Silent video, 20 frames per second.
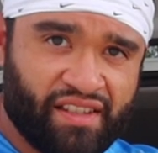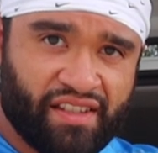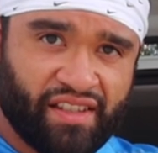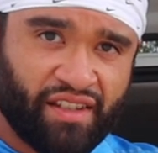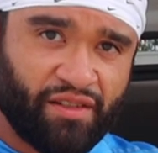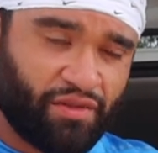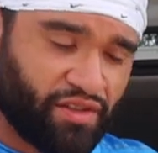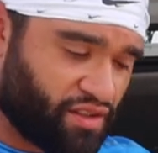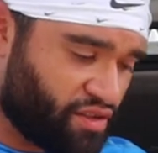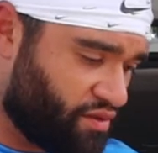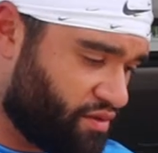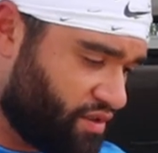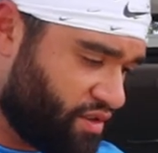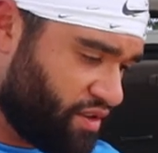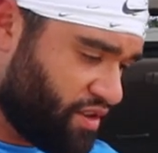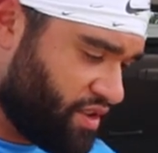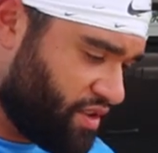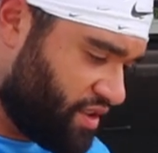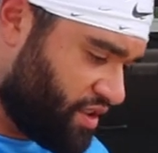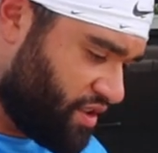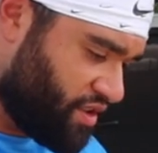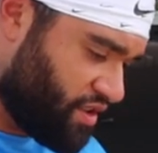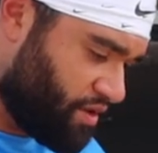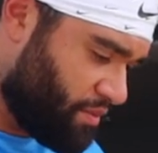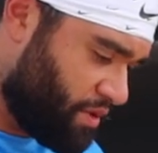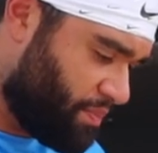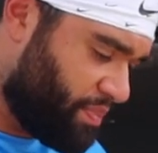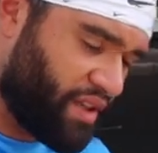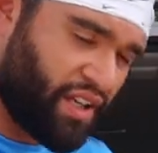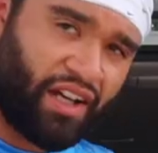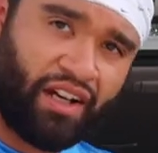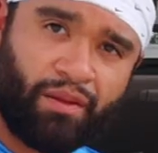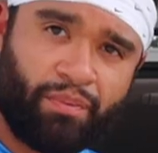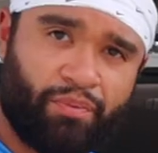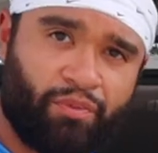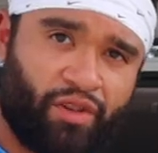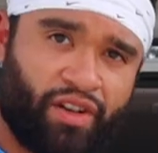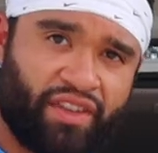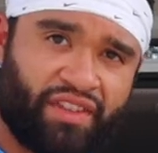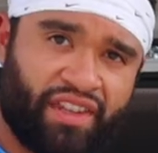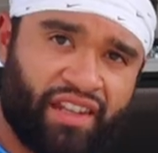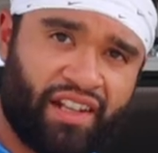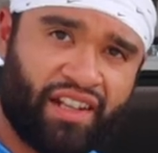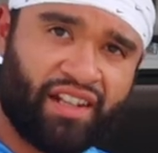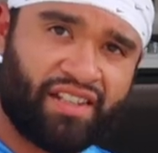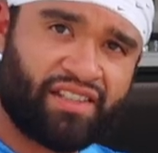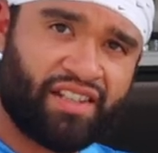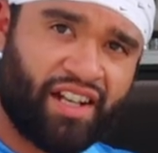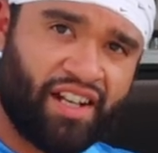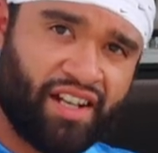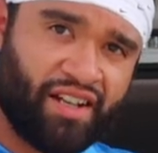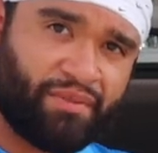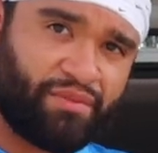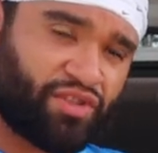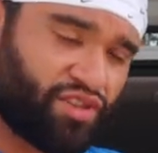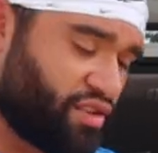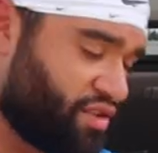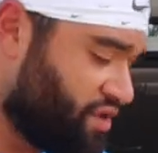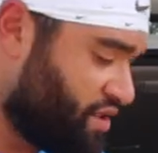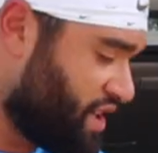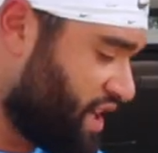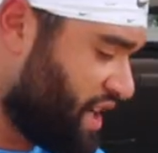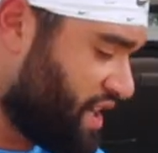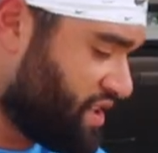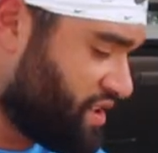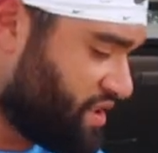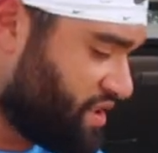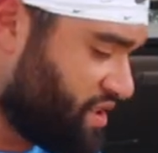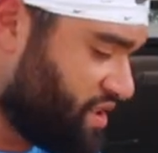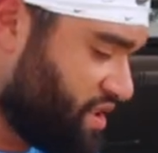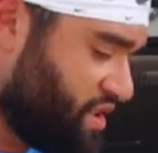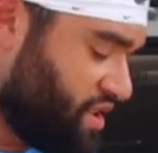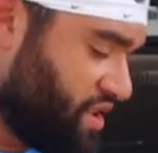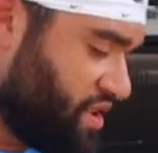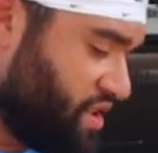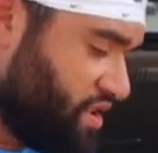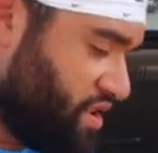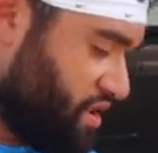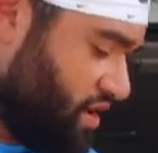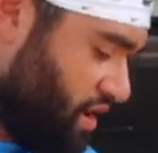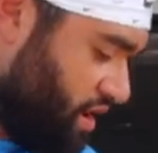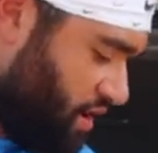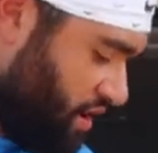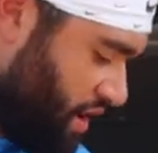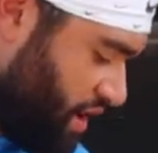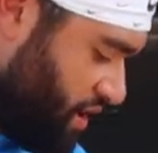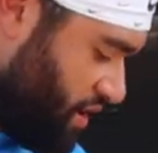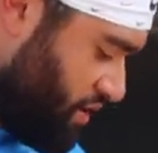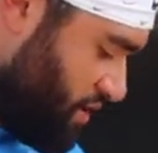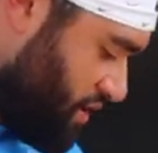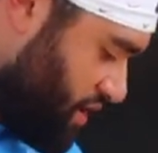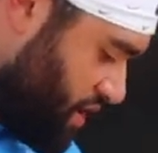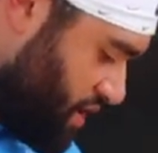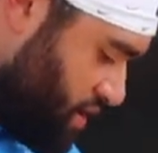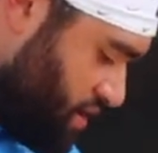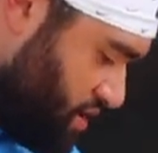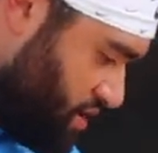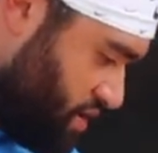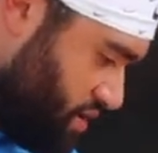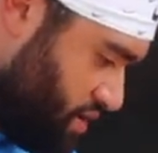can see what's going on here. I'm gonna pick up one thing at a time, show you guys. All right, all right.